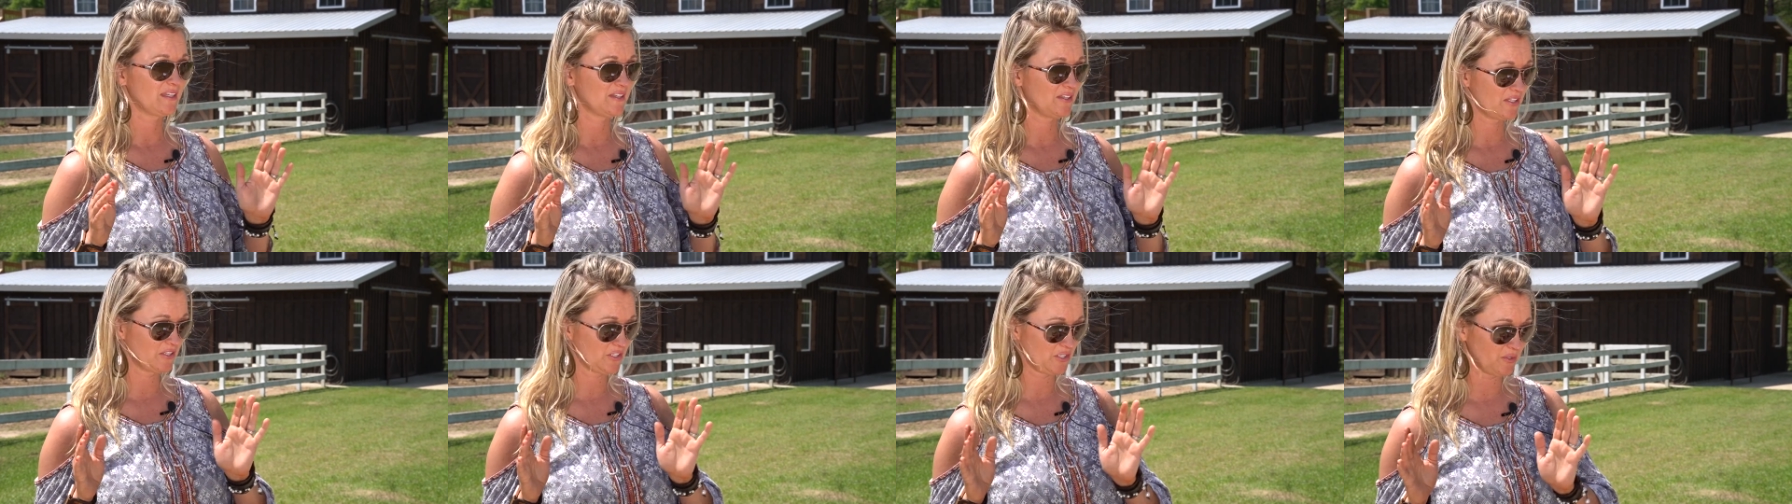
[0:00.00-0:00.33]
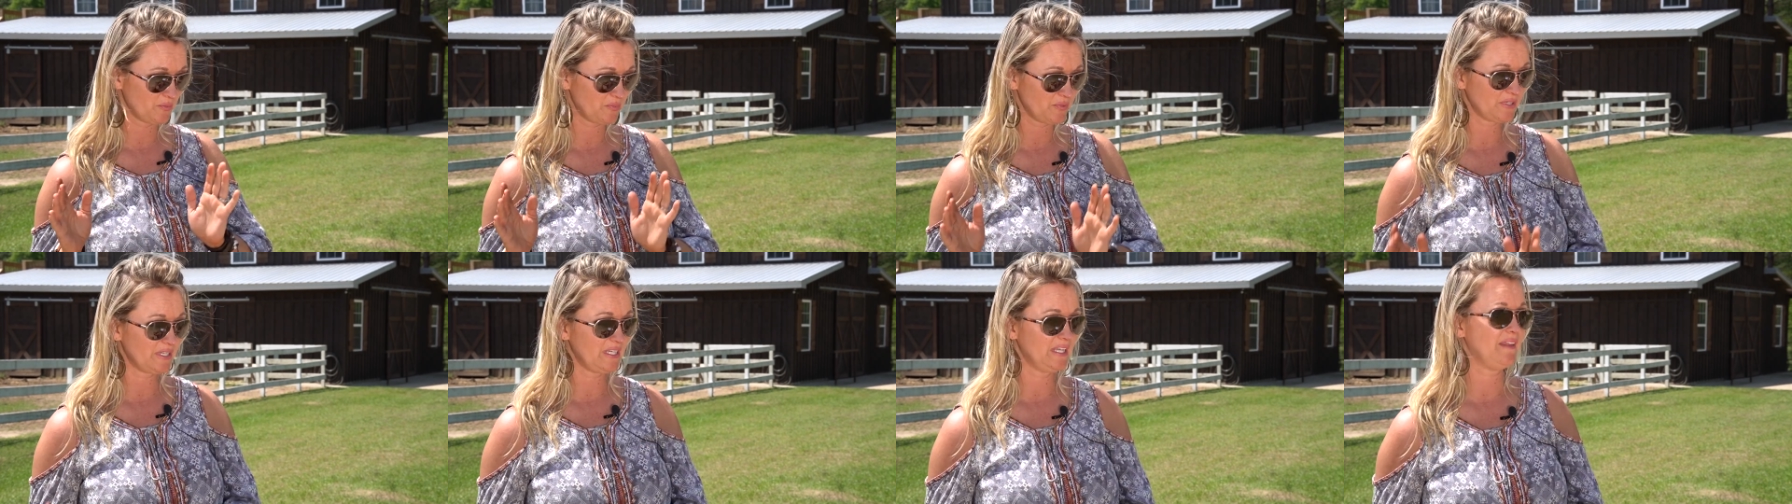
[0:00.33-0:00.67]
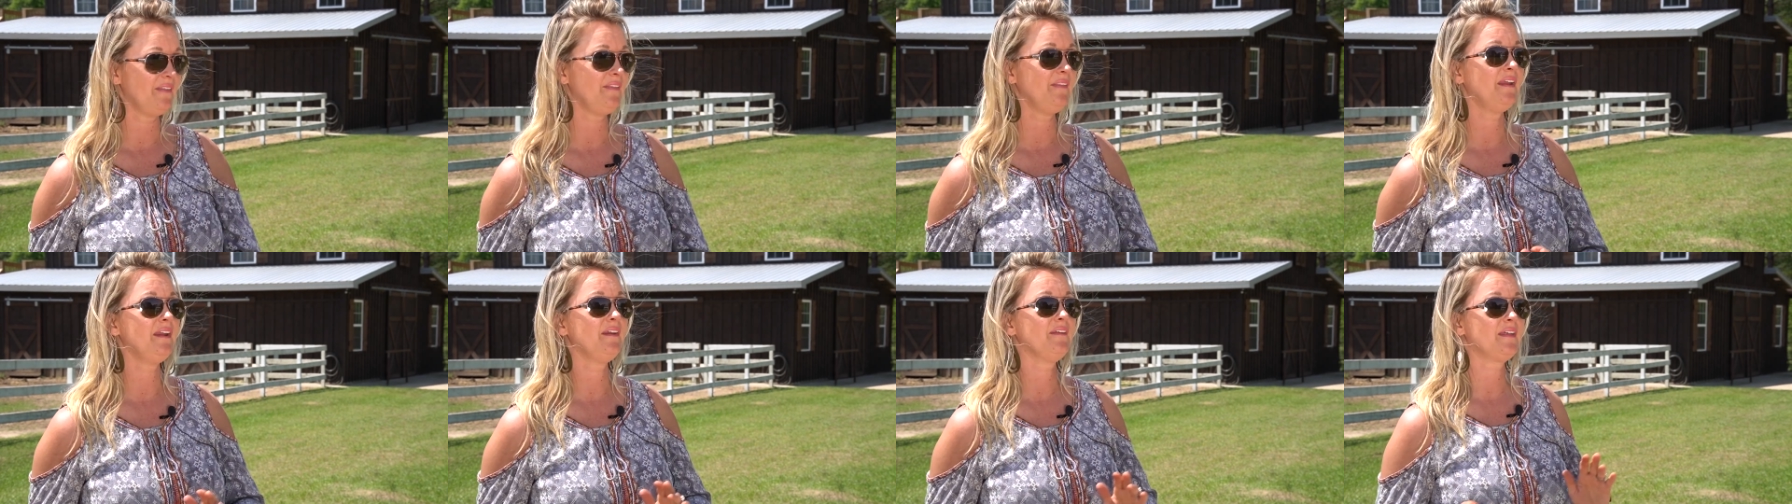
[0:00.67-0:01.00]
you put
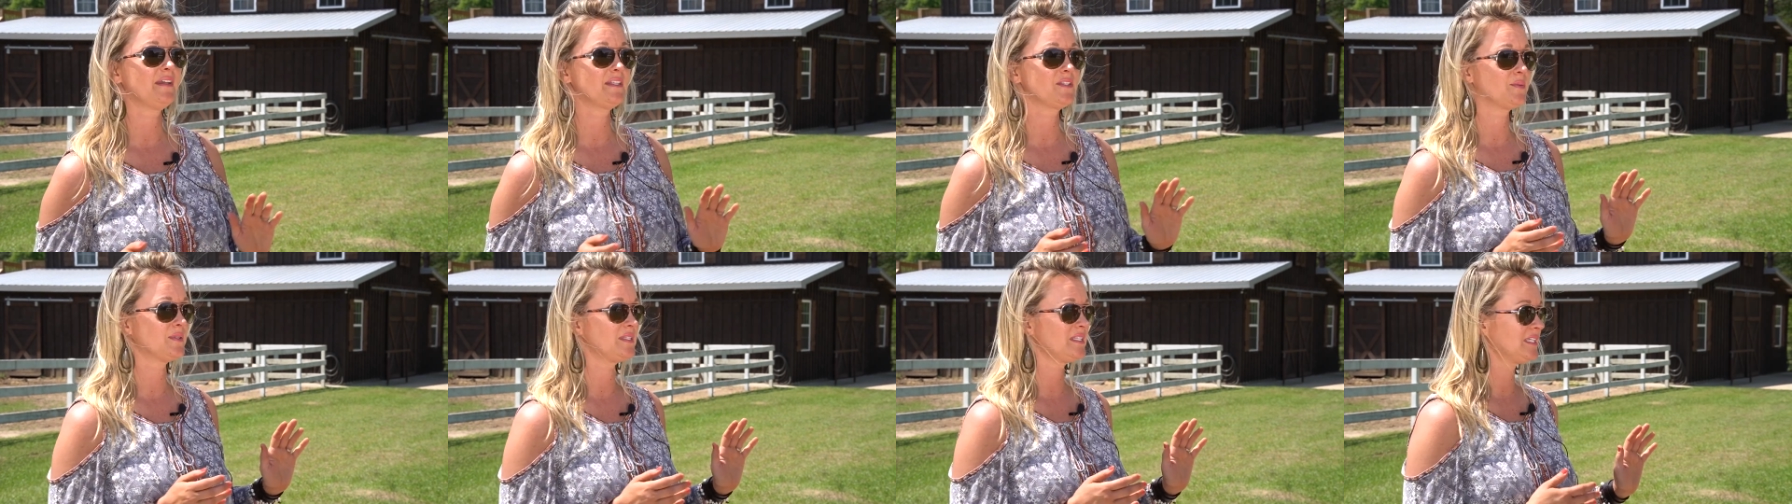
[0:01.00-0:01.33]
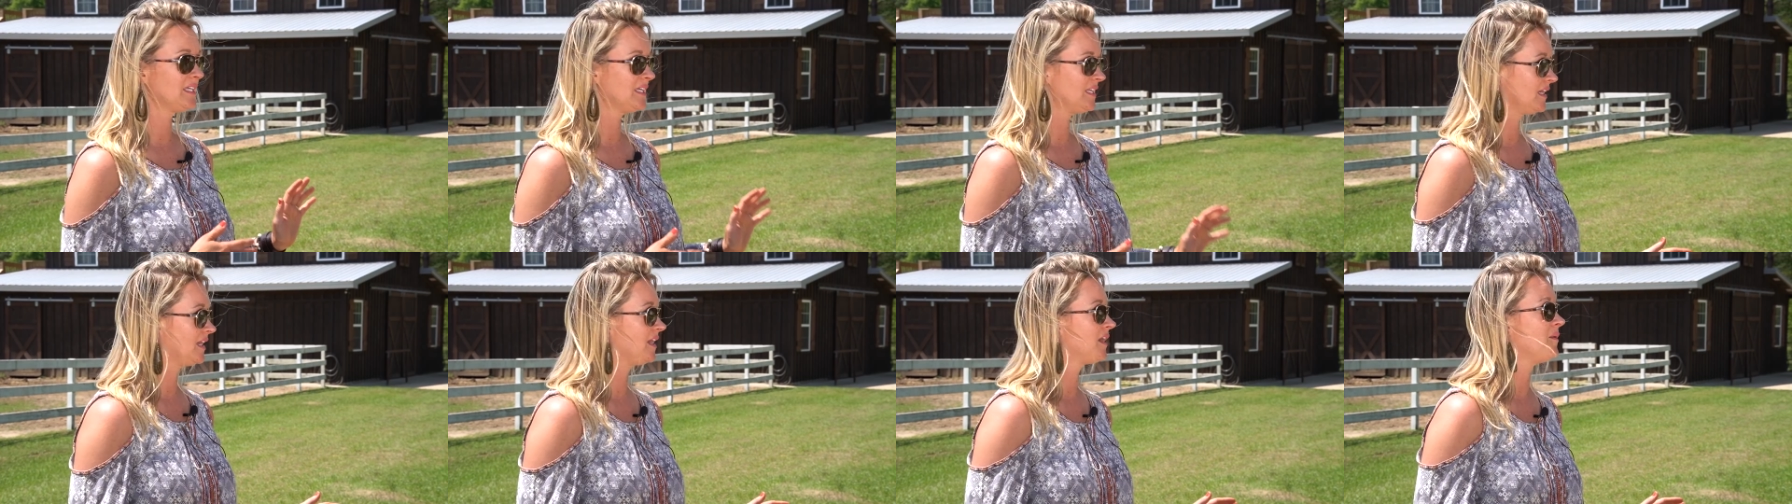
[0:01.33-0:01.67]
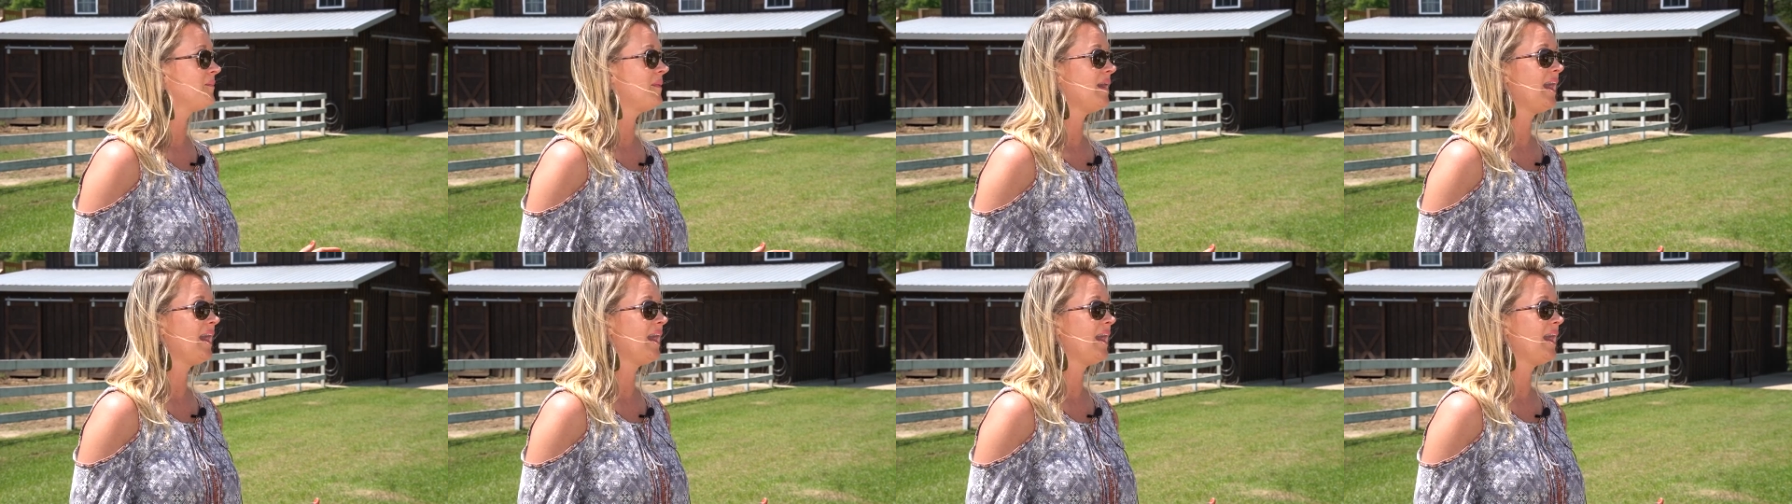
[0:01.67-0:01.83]
in there, that's what's going to come